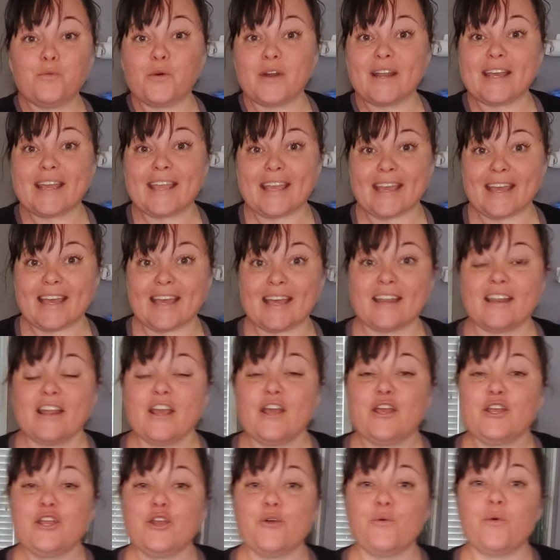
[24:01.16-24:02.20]
want to get,
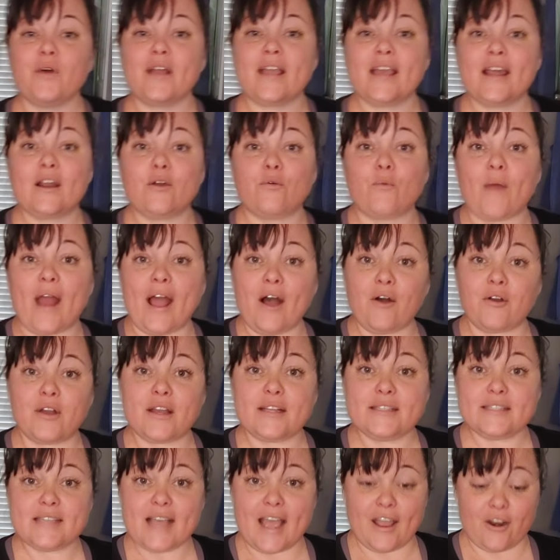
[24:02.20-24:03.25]
you will get a round
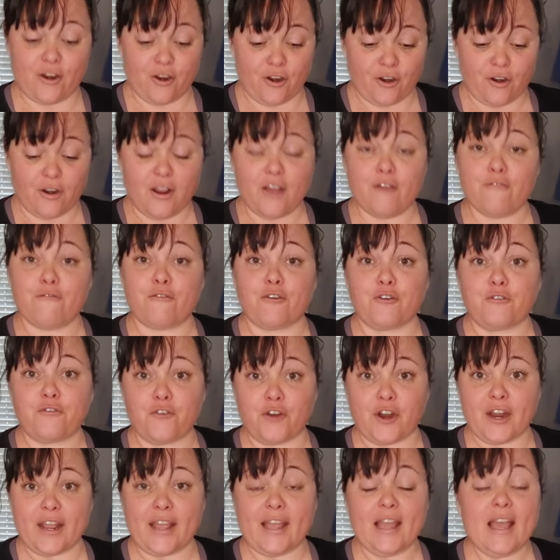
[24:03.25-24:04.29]
container for
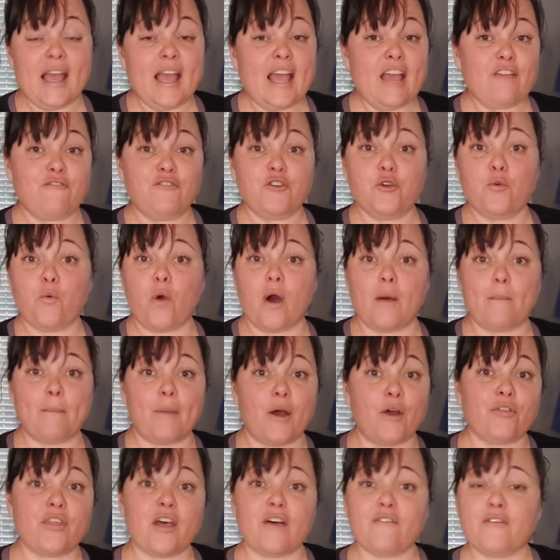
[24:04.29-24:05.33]
free. If you want
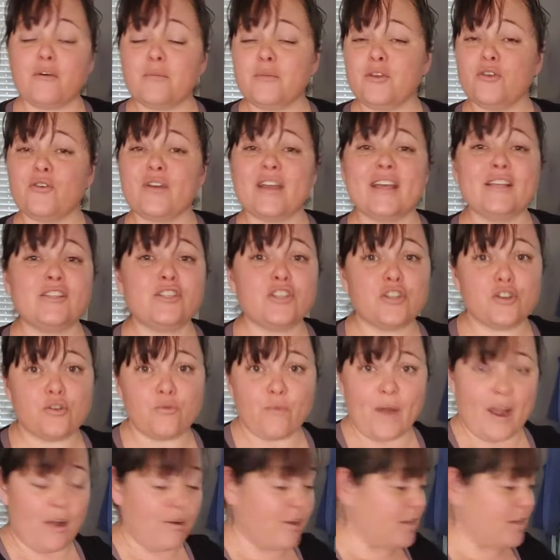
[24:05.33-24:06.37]
both of them, you'll get 2
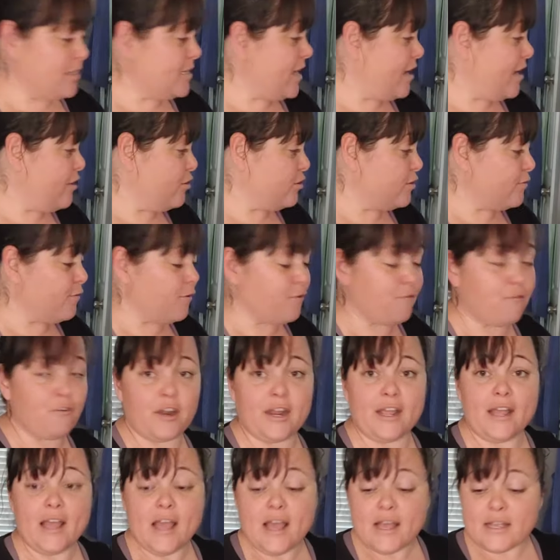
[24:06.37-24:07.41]
round containers for
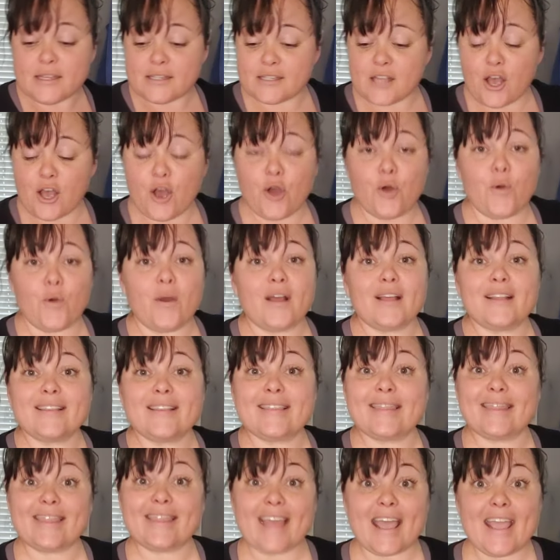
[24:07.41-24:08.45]
free. So
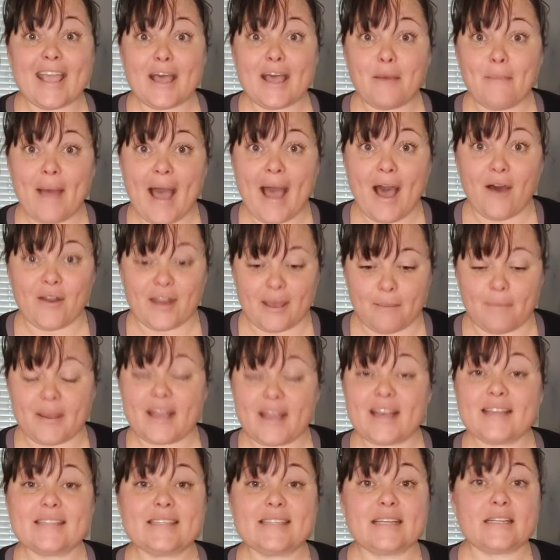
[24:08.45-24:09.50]
think about it
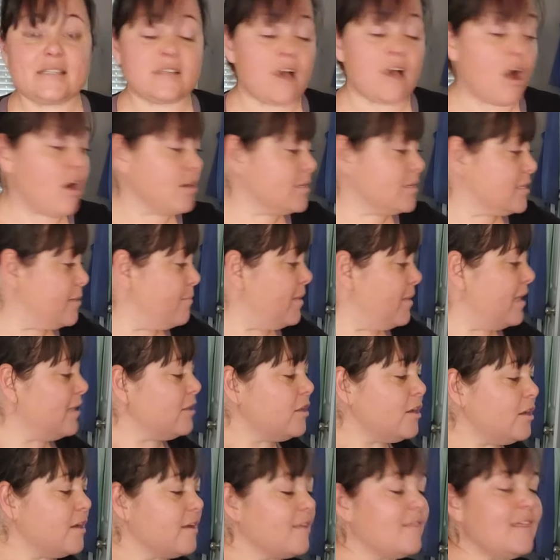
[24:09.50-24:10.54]
because it's awesome. And
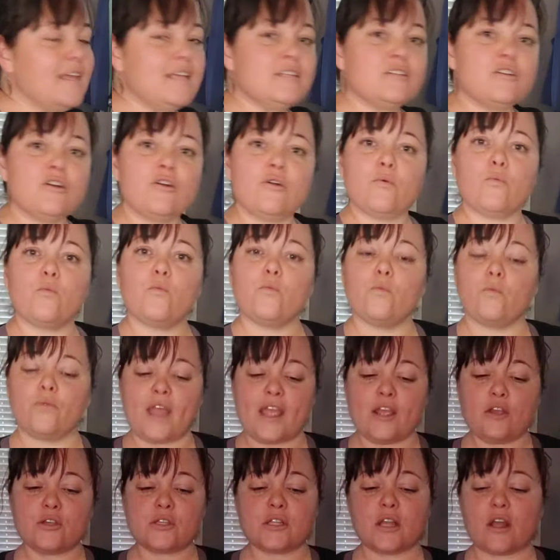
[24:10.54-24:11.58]
look,
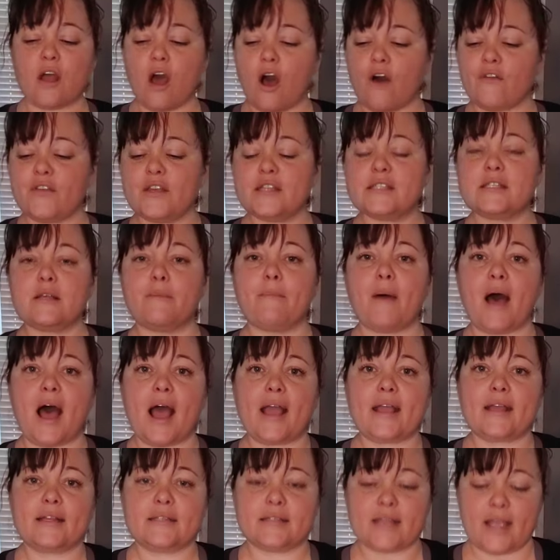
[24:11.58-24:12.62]
they used to call these the pie
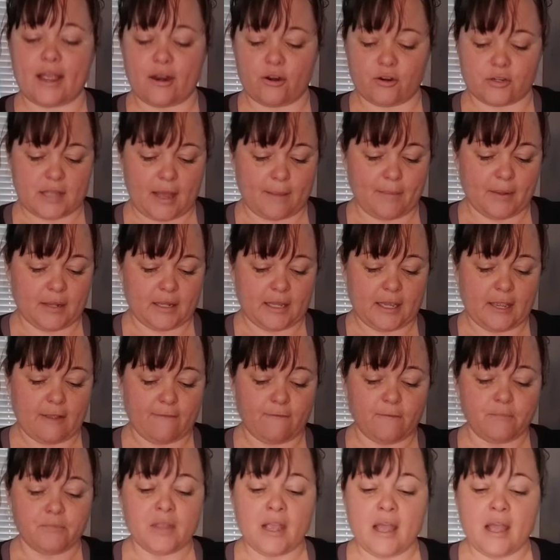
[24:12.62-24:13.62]
containers, I believe.